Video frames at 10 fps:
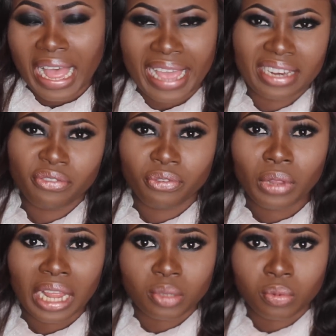I didn't
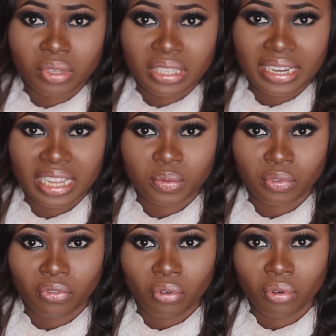feel as bloated as
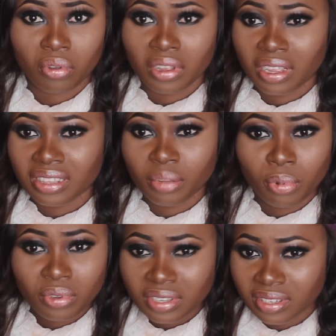before. The
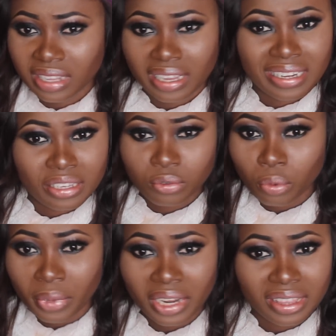bloat is like there's
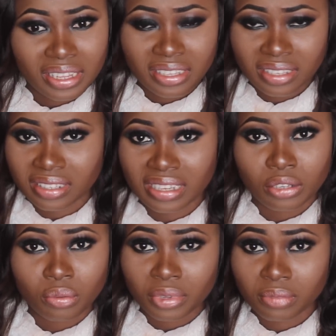so many things.
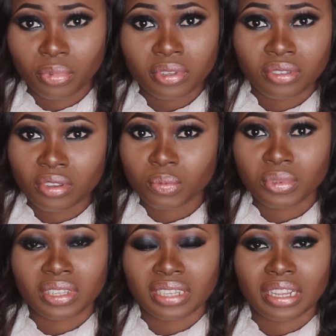Bloat just
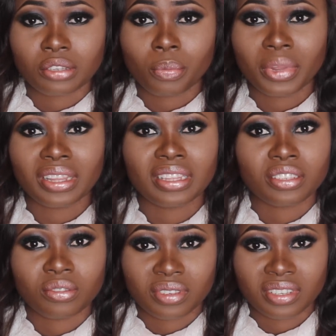means that there are so many
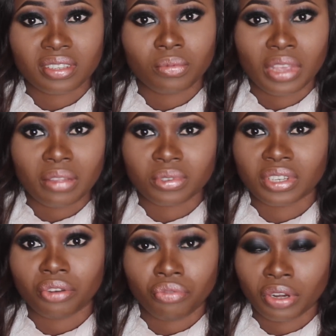things in your system you have to
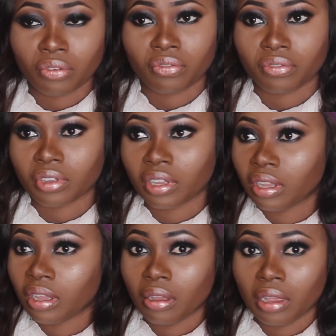get rid of.
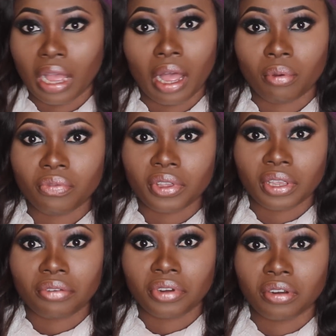However, you
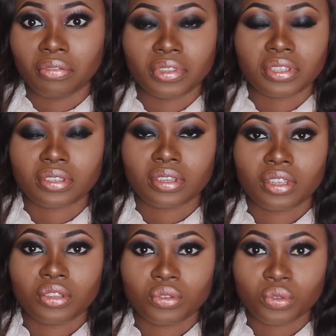get rid of it.
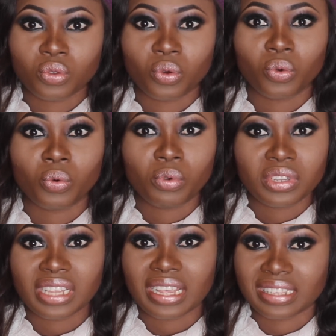So
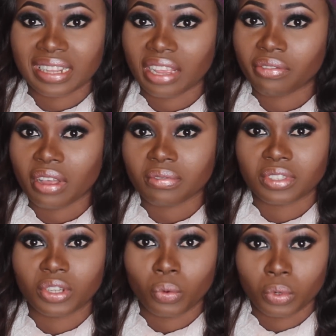water is life. You have
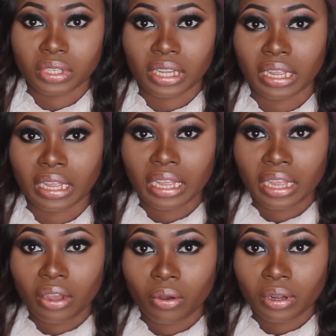to take water.
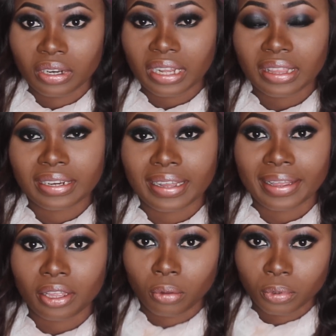Another thing that
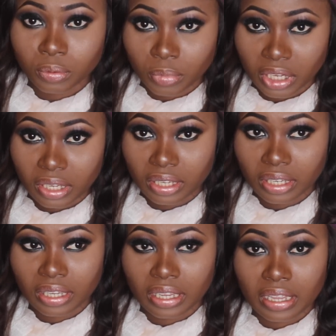helped me
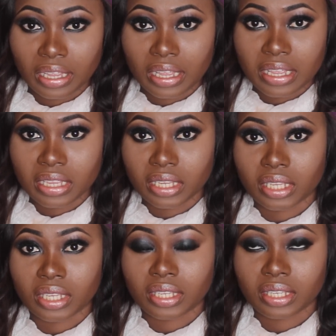
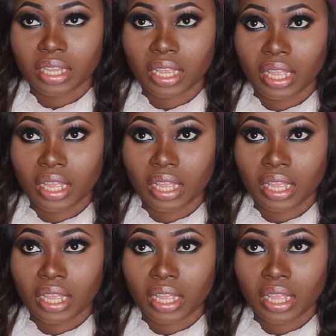is